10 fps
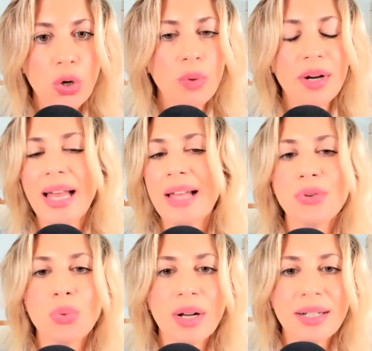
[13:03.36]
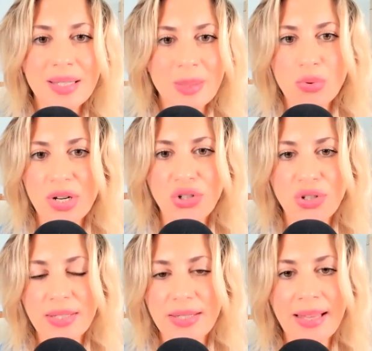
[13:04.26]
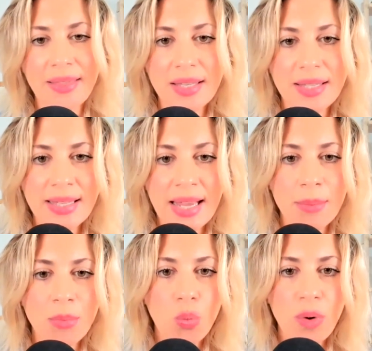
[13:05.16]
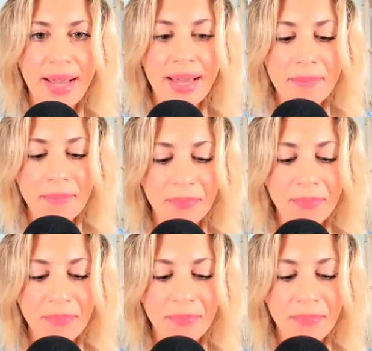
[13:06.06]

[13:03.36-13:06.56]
where everyone is precious at the same way.